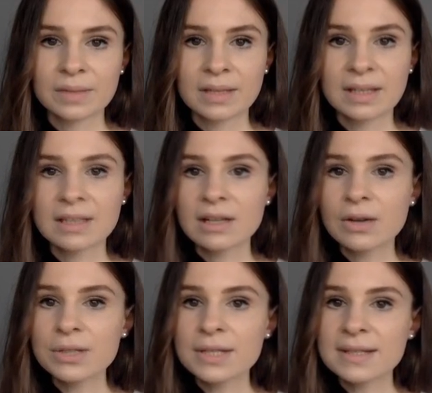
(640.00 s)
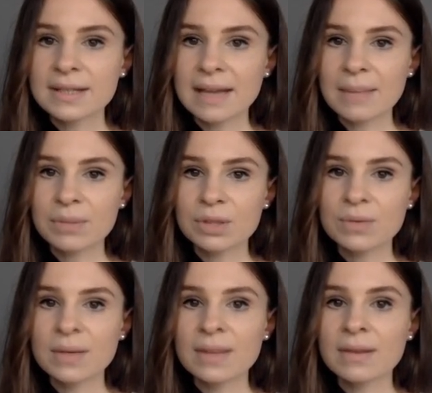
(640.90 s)
It closes the gap
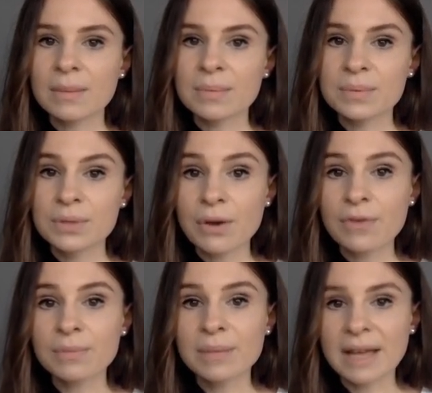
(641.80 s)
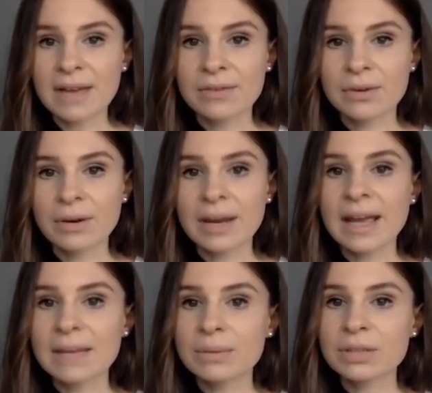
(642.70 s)
between the observed behavior
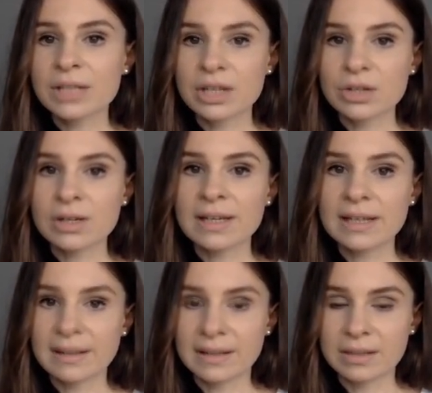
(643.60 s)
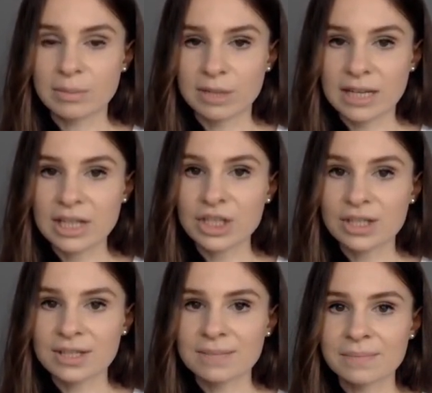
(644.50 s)
and potential legal
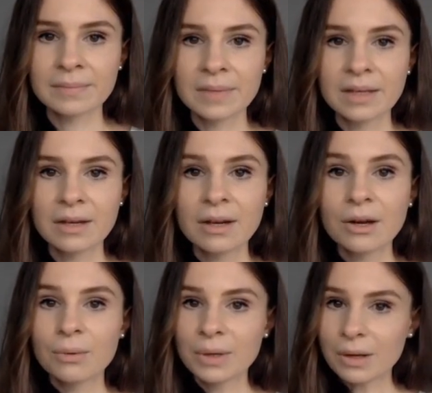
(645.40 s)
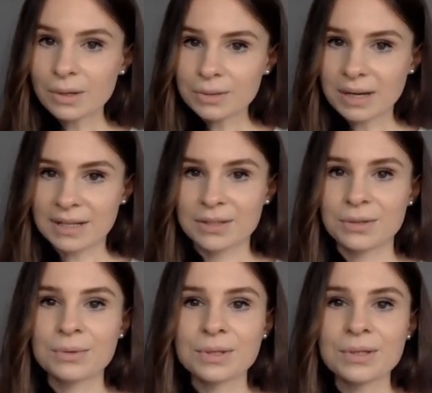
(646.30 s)
interpretations. We also asked
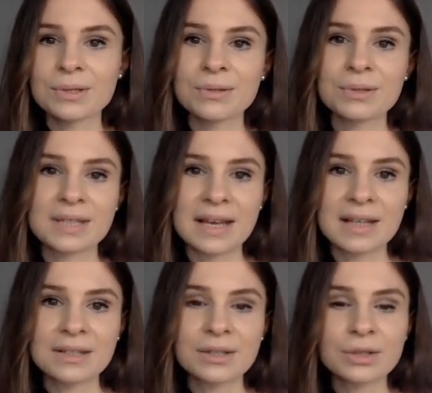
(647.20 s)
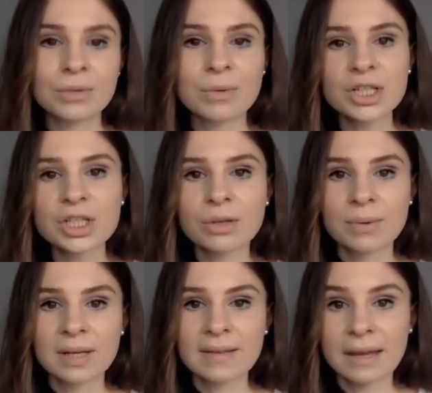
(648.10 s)
users to state to which
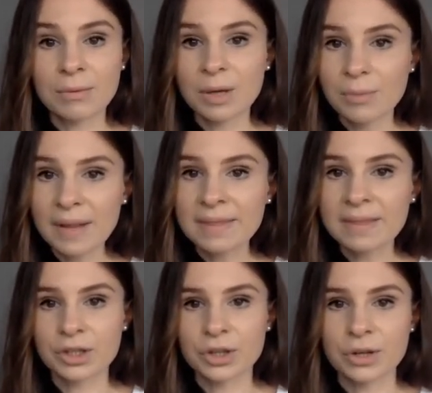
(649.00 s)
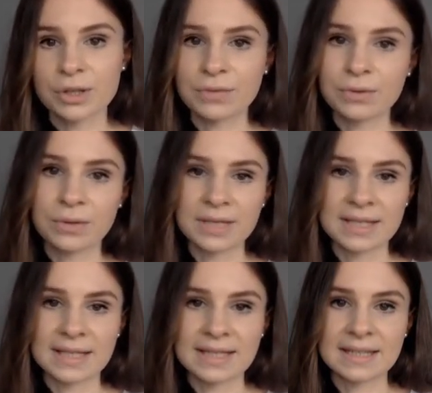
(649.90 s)
degree they regret their choice of cookie
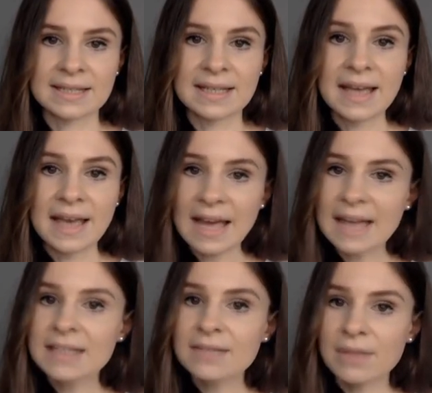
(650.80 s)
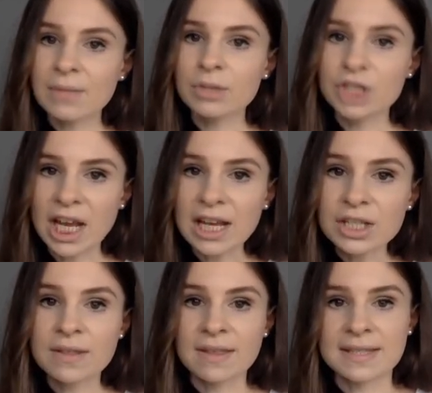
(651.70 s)
settings and if they would
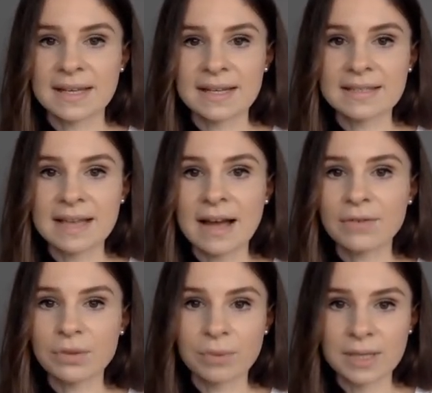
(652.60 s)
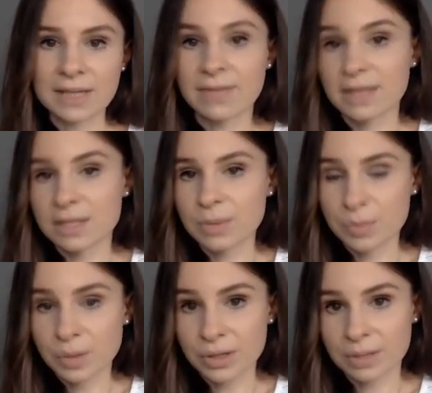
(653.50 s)
change the settings afterwards if this was
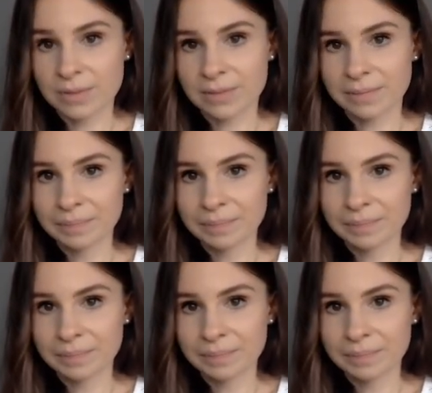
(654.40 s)
possible.